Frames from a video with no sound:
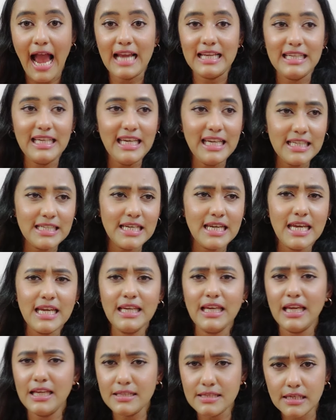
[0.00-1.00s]
And
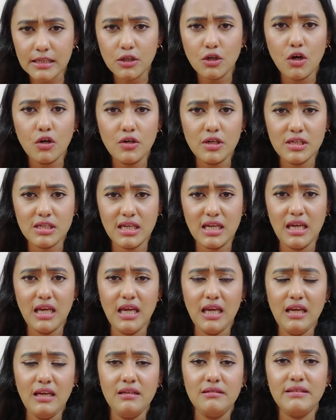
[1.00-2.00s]
eating,
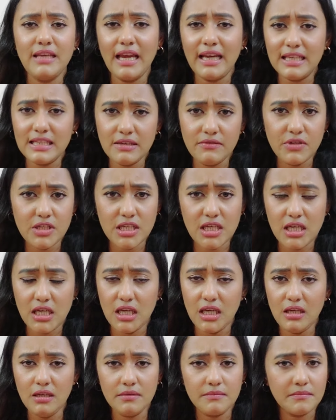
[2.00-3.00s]
insecurity,
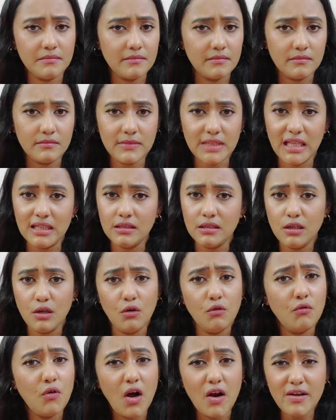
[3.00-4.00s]
negativity,
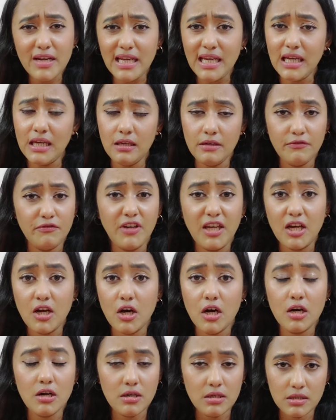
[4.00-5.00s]
worry,
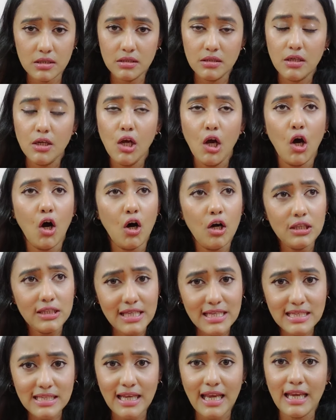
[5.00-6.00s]
fear, all
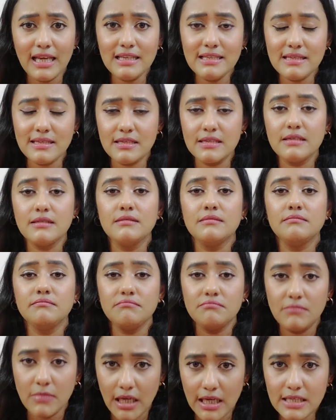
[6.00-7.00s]
these things,
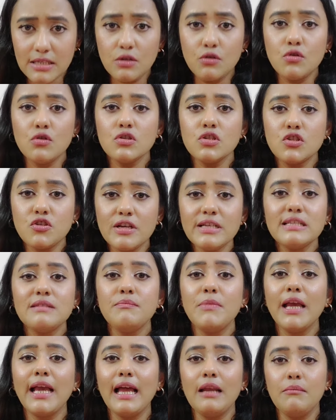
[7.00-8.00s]
it grows just
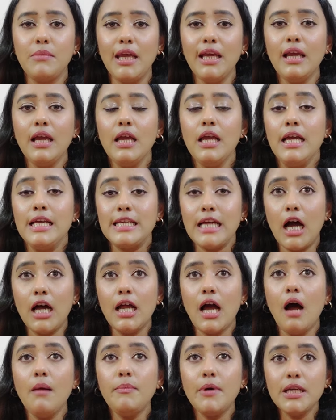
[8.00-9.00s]
big and big
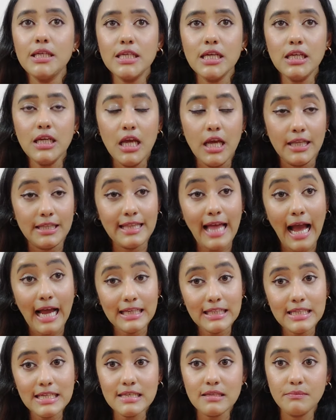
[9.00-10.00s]
up until
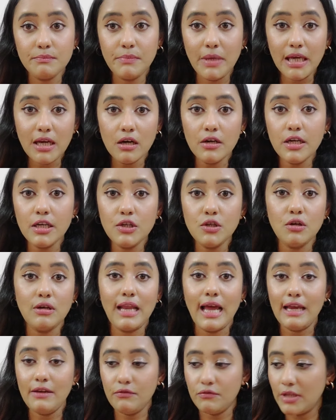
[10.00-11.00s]
that is bigger in your
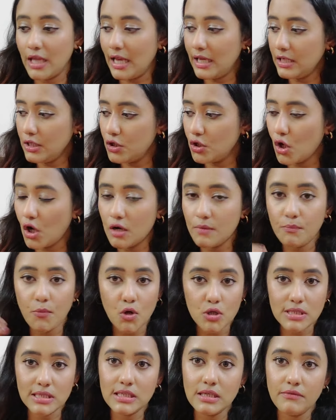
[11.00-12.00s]
life than your
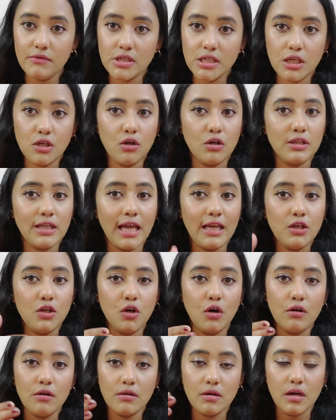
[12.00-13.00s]
positivity or than
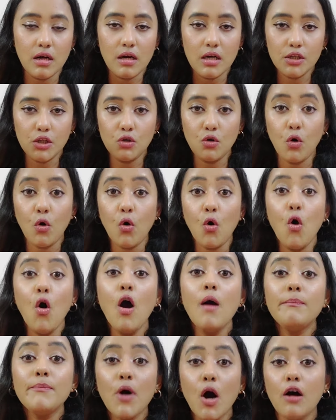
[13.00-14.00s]
your
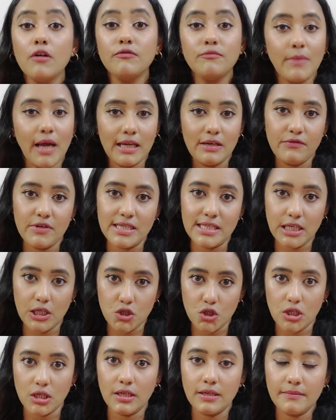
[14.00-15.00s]
hope of
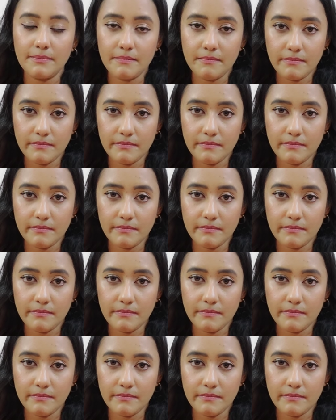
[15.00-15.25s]
manifestation.